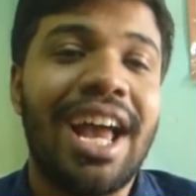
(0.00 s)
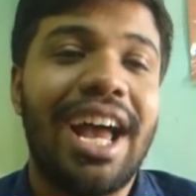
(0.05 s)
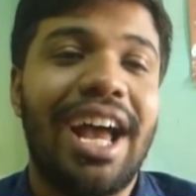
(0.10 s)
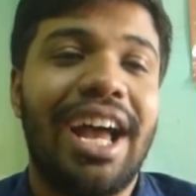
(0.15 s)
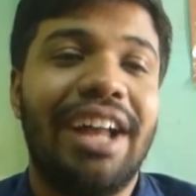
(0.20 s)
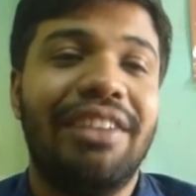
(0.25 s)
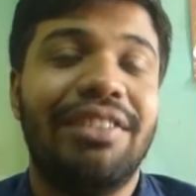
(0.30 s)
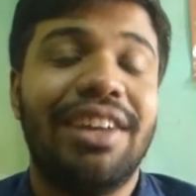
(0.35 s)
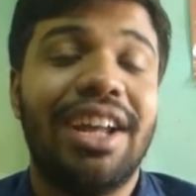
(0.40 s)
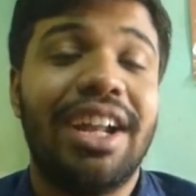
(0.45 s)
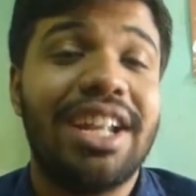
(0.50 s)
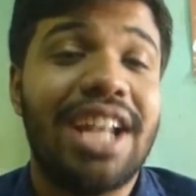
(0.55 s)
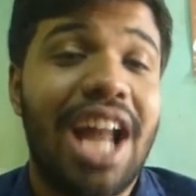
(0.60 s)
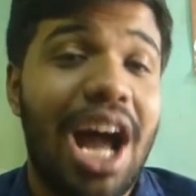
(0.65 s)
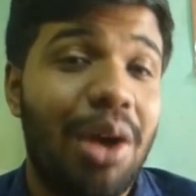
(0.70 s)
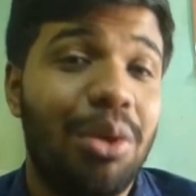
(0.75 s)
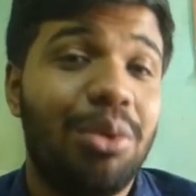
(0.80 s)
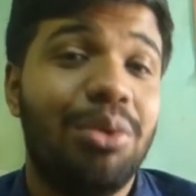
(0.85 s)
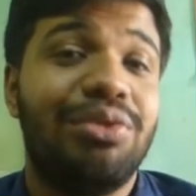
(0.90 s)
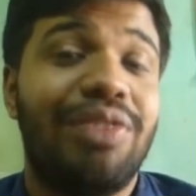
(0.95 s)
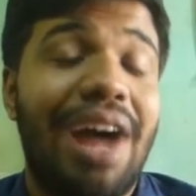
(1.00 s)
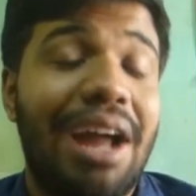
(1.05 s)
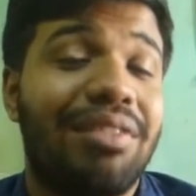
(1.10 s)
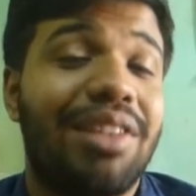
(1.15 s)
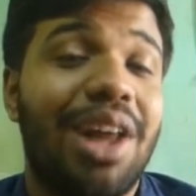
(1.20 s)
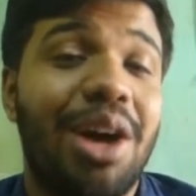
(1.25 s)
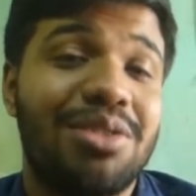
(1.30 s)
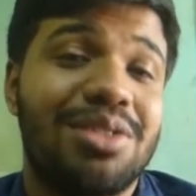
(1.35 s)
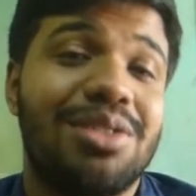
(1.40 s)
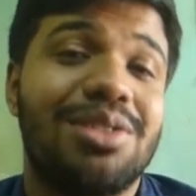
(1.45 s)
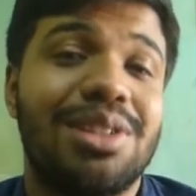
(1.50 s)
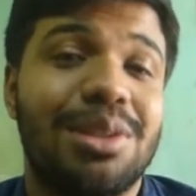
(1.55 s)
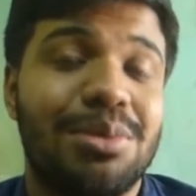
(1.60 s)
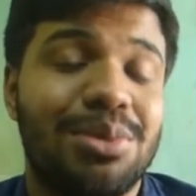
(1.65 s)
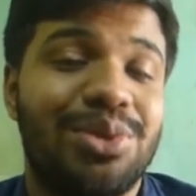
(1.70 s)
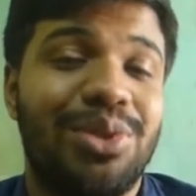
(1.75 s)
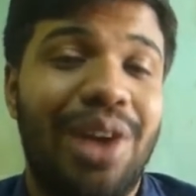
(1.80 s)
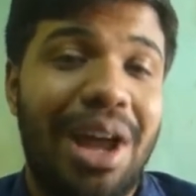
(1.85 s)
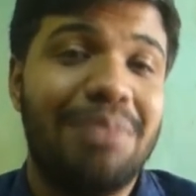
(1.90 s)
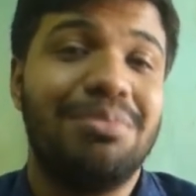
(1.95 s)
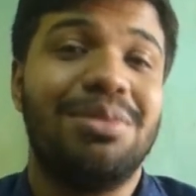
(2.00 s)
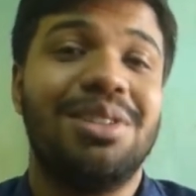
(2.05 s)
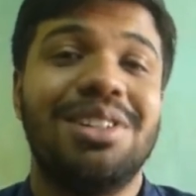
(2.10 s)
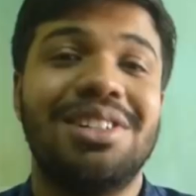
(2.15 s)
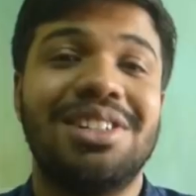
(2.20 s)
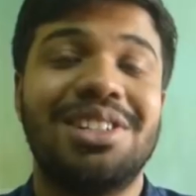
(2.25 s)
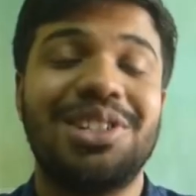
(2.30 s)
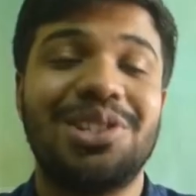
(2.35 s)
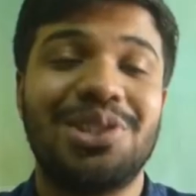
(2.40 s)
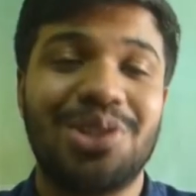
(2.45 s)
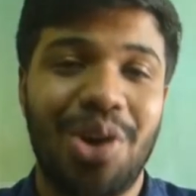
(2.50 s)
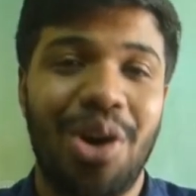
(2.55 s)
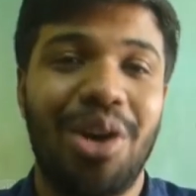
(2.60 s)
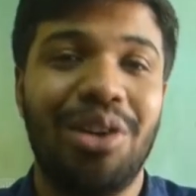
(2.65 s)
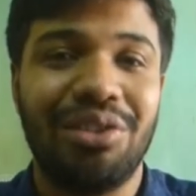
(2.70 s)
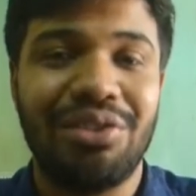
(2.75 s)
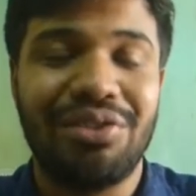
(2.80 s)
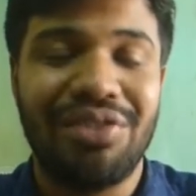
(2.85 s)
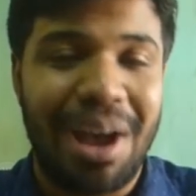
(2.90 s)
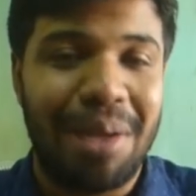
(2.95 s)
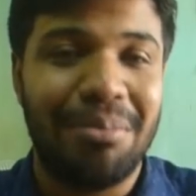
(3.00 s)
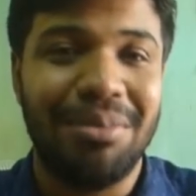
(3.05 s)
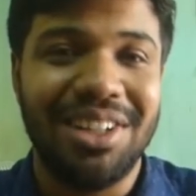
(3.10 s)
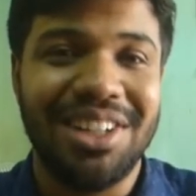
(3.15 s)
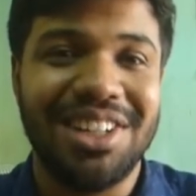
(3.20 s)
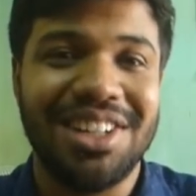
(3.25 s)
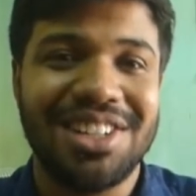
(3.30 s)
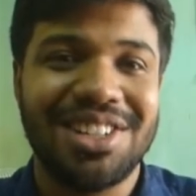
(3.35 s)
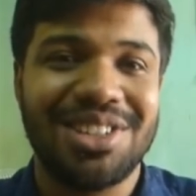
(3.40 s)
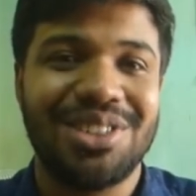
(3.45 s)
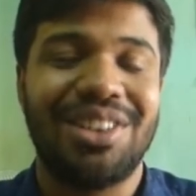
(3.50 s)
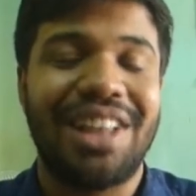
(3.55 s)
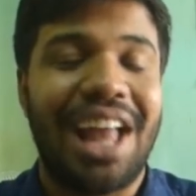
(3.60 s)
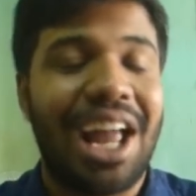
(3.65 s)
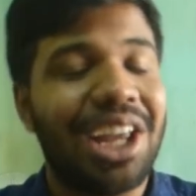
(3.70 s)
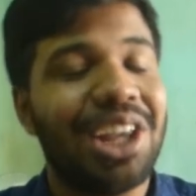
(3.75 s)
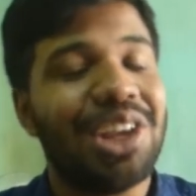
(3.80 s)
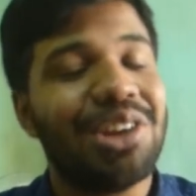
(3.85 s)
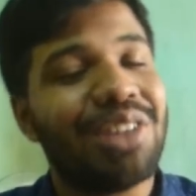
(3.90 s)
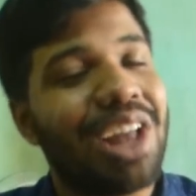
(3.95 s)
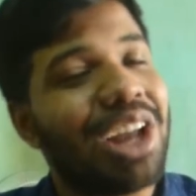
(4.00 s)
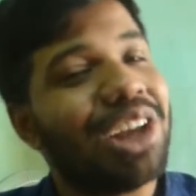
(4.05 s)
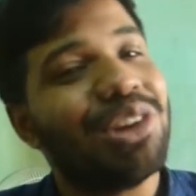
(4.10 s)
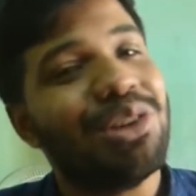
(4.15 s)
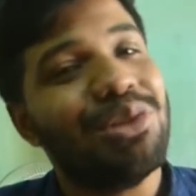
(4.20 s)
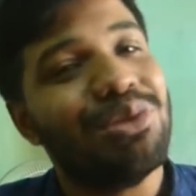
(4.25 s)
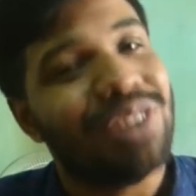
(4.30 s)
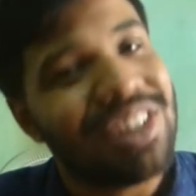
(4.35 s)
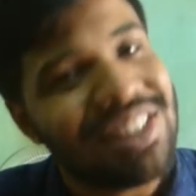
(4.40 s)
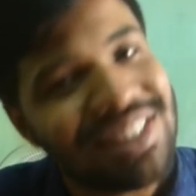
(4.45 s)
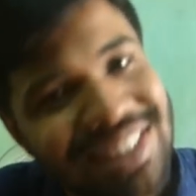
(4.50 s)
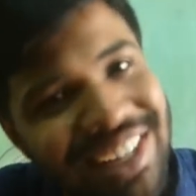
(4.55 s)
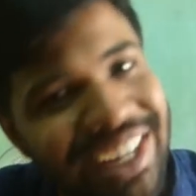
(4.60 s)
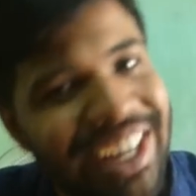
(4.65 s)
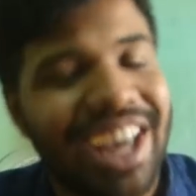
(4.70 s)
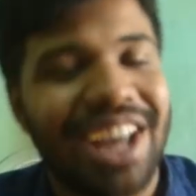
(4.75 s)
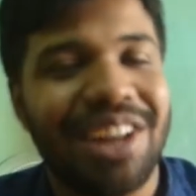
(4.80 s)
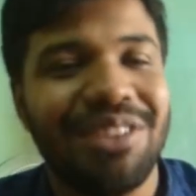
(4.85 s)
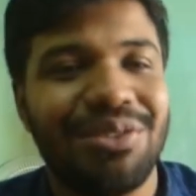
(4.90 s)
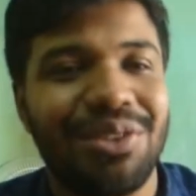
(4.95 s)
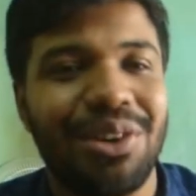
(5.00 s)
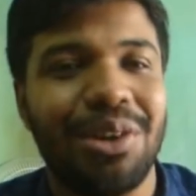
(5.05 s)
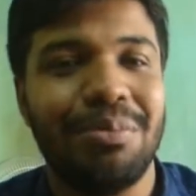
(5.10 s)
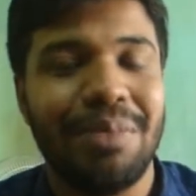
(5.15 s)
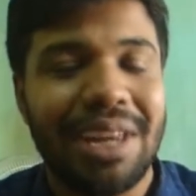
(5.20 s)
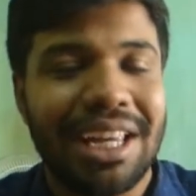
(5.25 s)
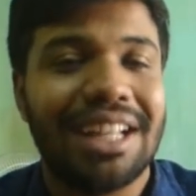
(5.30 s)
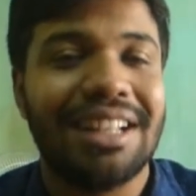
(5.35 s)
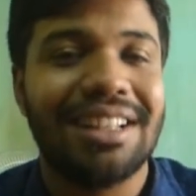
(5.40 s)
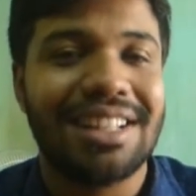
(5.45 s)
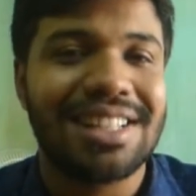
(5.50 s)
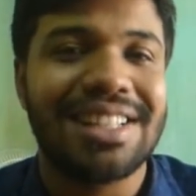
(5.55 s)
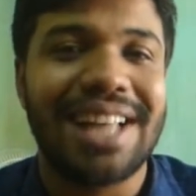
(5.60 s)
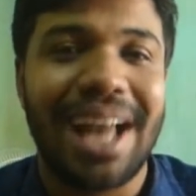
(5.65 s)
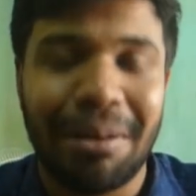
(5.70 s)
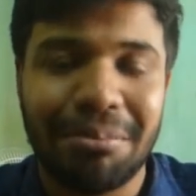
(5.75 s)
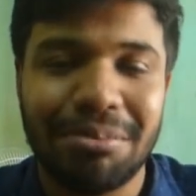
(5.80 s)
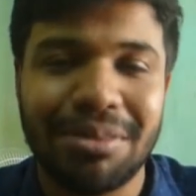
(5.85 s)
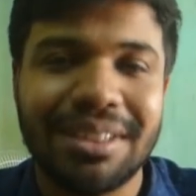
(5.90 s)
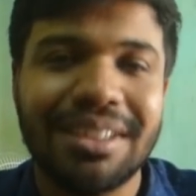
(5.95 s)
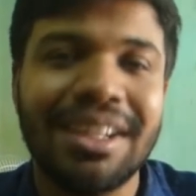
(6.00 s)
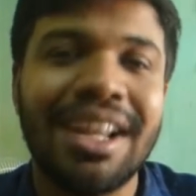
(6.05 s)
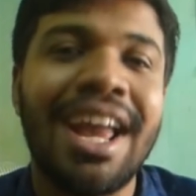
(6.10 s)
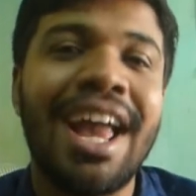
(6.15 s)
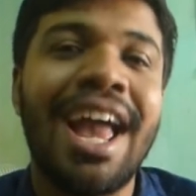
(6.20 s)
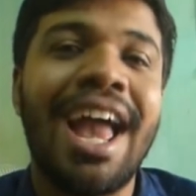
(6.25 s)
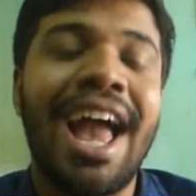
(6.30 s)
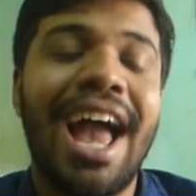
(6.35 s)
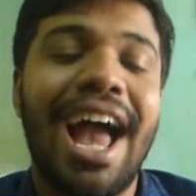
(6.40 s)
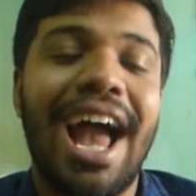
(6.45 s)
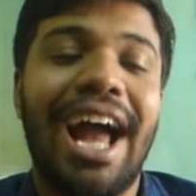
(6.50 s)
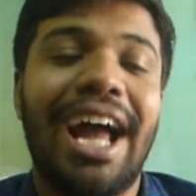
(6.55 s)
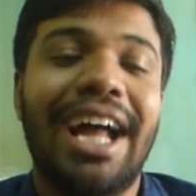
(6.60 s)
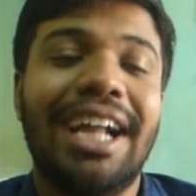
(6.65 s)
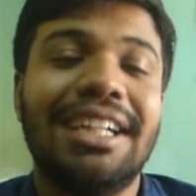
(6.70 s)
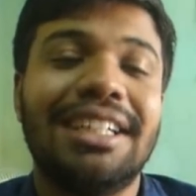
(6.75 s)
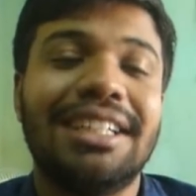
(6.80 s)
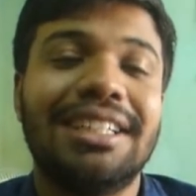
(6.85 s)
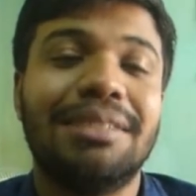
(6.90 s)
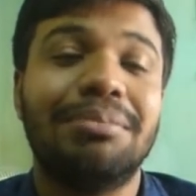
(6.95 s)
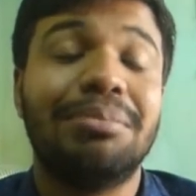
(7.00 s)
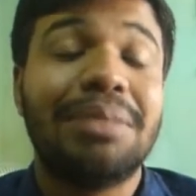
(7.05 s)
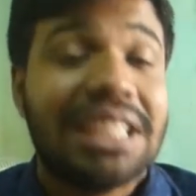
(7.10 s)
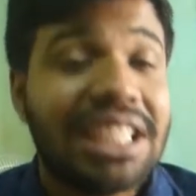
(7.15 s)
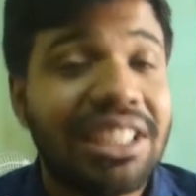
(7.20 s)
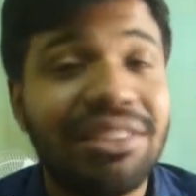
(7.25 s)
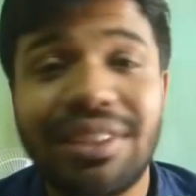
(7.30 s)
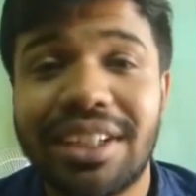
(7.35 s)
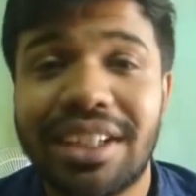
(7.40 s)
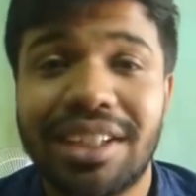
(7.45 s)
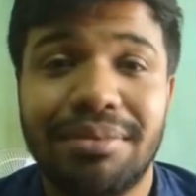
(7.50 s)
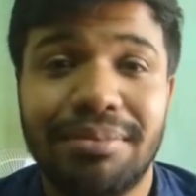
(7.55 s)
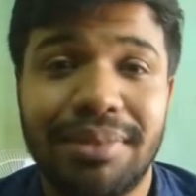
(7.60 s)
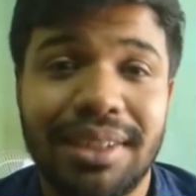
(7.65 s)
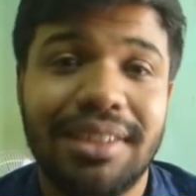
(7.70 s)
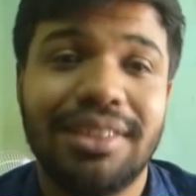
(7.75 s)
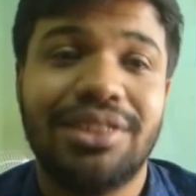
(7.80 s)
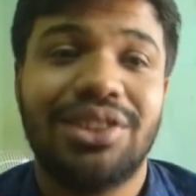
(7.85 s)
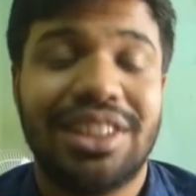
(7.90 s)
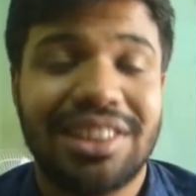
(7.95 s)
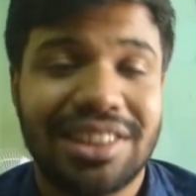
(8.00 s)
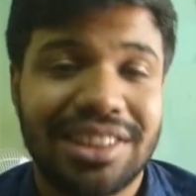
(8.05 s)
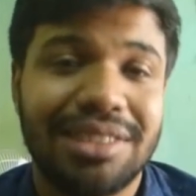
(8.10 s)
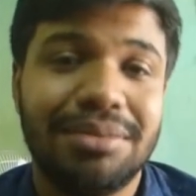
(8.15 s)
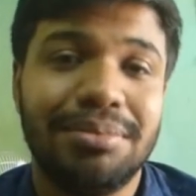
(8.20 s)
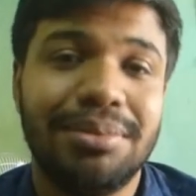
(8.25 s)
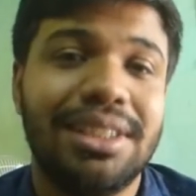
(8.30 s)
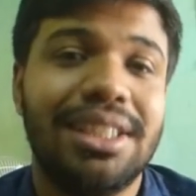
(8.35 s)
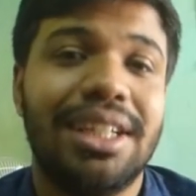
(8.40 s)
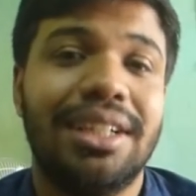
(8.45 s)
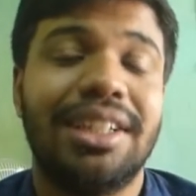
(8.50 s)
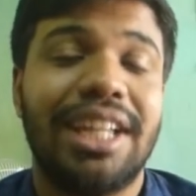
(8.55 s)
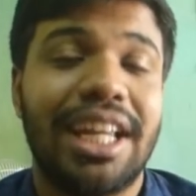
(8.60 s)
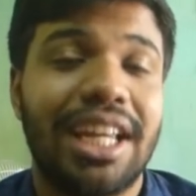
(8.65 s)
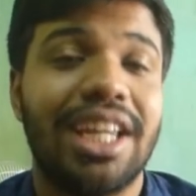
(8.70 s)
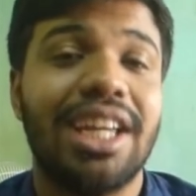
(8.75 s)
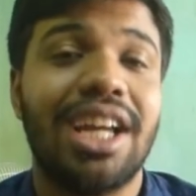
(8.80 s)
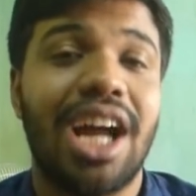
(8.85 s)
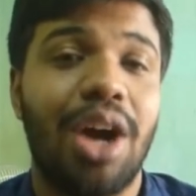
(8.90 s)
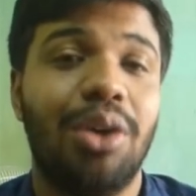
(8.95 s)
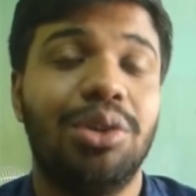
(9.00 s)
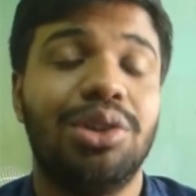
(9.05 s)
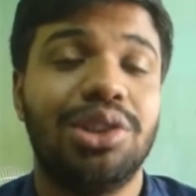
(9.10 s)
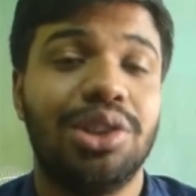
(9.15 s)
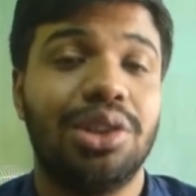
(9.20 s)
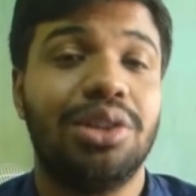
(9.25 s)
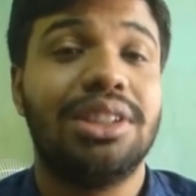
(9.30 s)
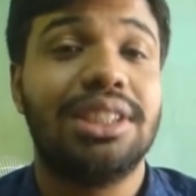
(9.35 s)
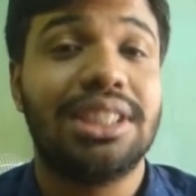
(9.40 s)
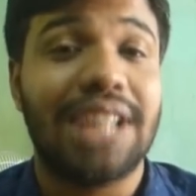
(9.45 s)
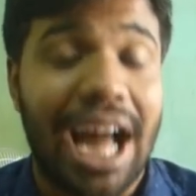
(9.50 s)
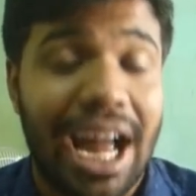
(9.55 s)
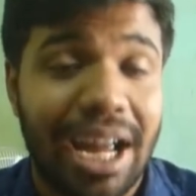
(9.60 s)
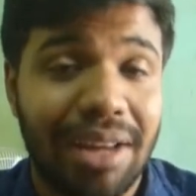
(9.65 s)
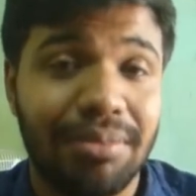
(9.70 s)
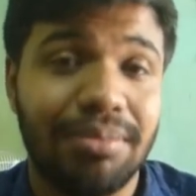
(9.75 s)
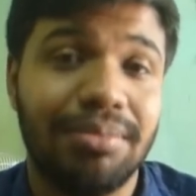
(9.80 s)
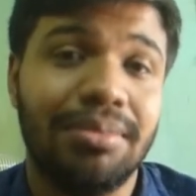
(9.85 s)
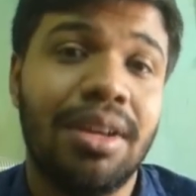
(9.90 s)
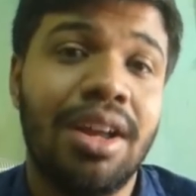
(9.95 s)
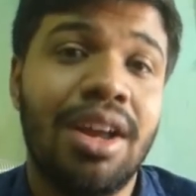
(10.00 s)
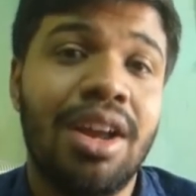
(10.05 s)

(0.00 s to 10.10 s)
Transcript: And we are now 5000 subscriber strong family. So thank you once again for making this happen and believing in me, trusting me, and taking out your time